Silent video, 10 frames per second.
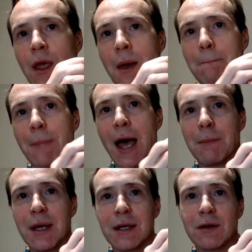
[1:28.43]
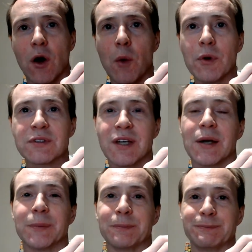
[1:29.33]
Batman almost got
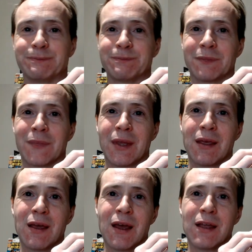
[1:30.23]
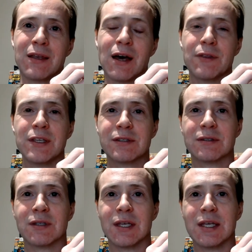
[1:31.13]
him. Now this
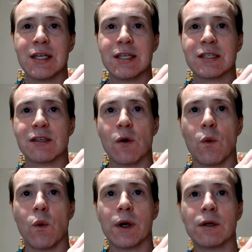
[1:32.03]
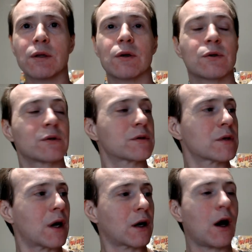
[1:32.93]
is one of those
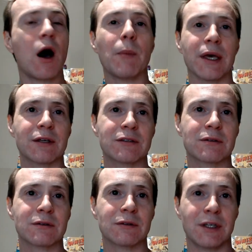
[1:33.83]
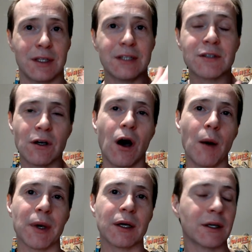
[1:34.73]
comics. It is a
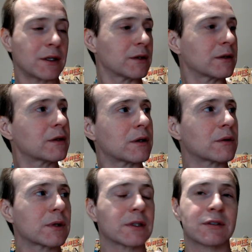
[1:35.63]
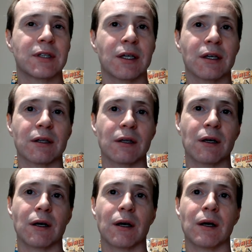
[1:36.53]
comic, and you know you can see it uh,